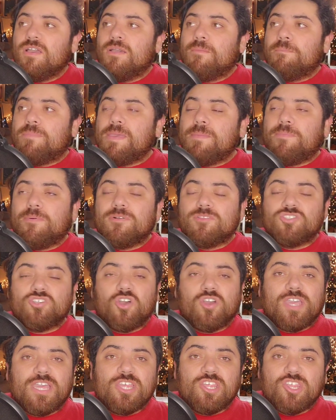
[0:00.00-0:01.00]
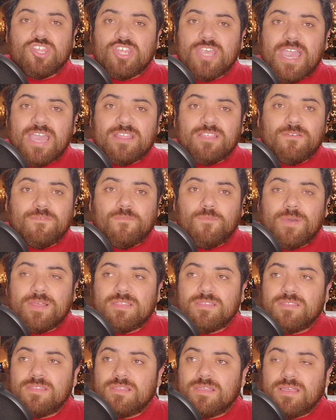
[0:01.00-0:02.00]
people talking shit of
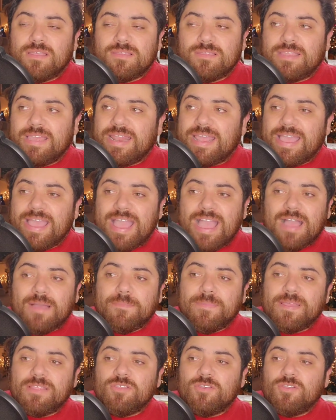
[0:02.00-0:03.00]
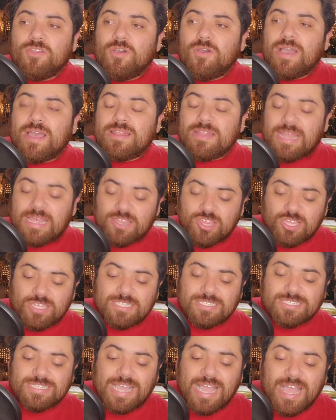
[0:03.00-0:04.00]
what didn't happen, you know, and that
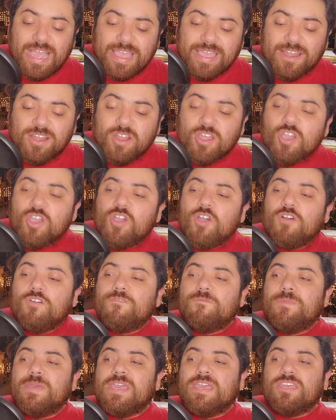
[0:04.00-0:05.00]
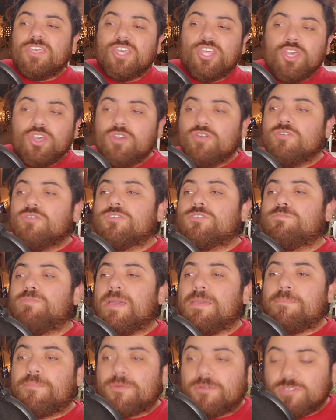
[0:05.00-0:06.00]
she's tired of being used
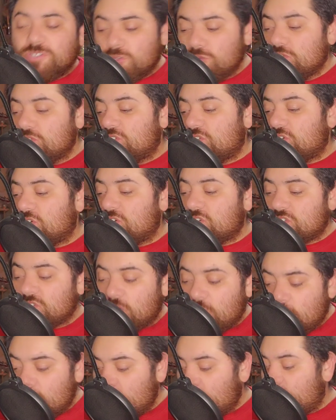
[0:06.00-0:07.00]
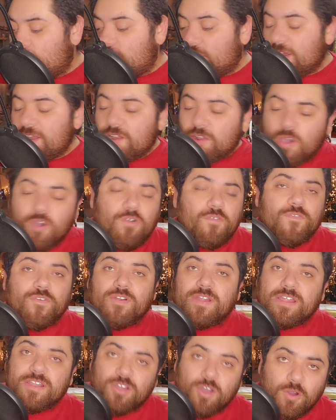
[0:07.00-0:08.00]
by producers over and over
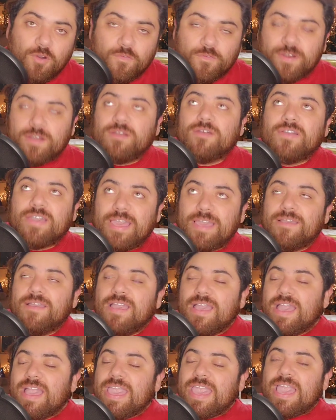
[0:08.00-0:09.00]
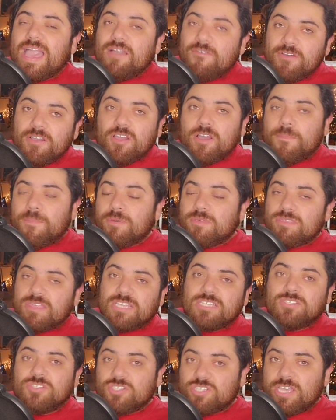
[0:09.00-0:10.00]
and over. Okay, I have a couple
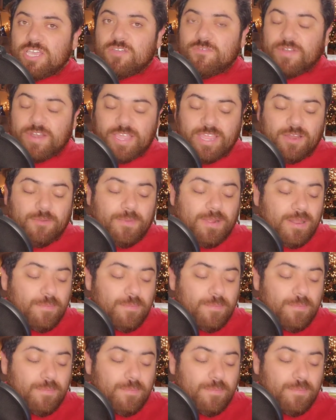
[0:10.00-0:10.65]
things to say over here, but